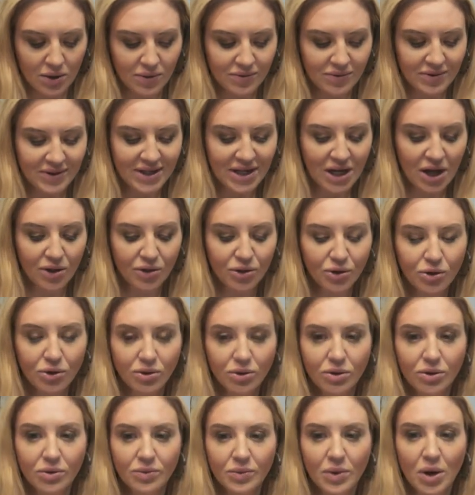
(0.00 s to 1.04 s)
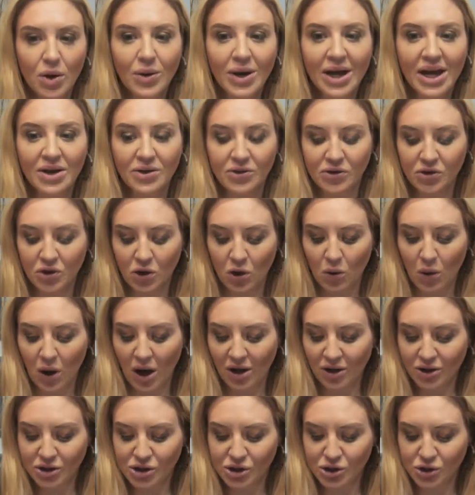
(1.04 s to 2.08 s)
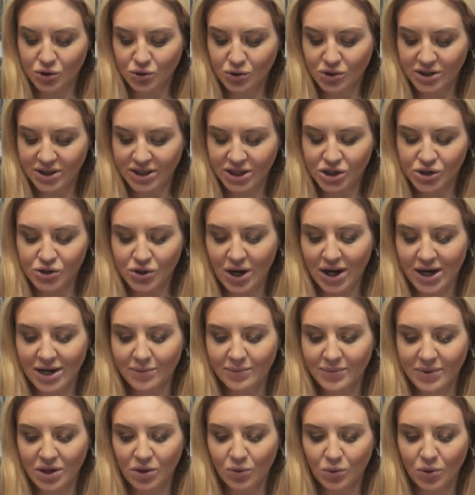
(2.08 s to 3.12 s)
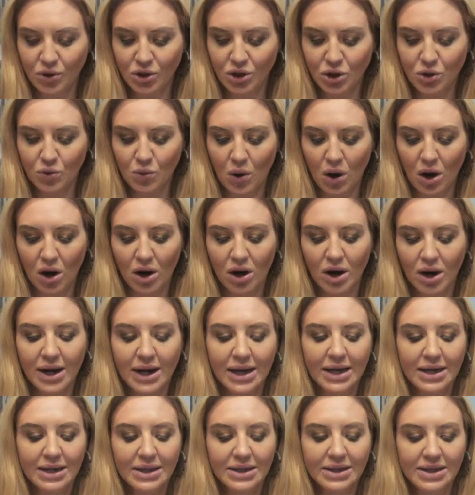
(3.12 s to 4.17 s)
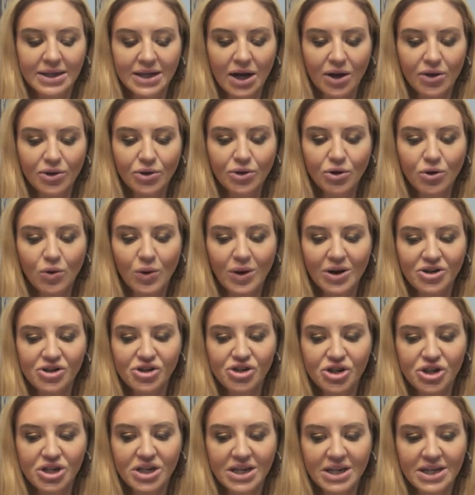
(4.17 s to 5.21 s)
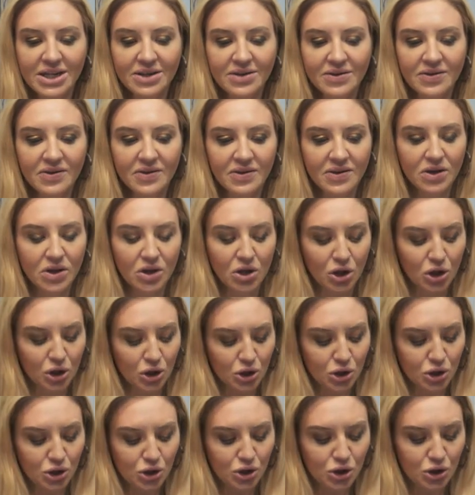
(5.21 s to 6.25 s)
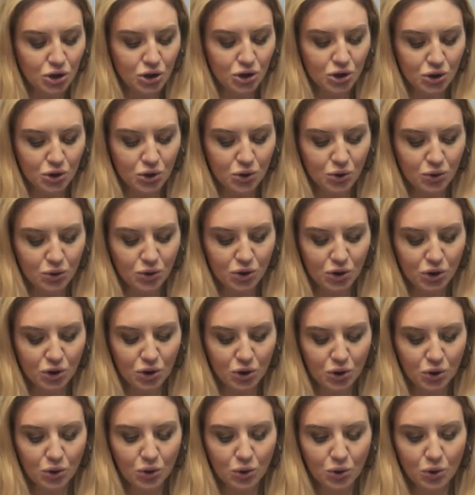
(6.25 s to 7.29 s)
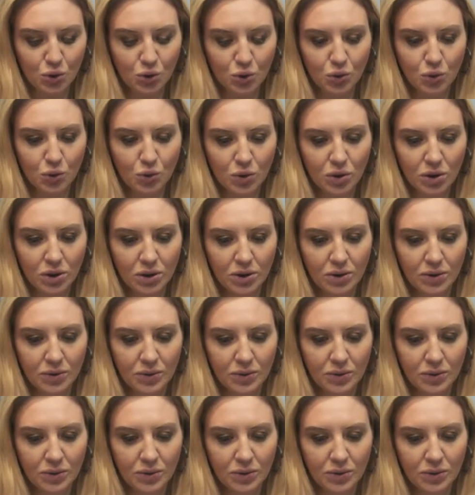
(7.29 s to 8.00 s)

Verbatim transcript: The other okay, so I'll do do they try to be where you are? The other question is do you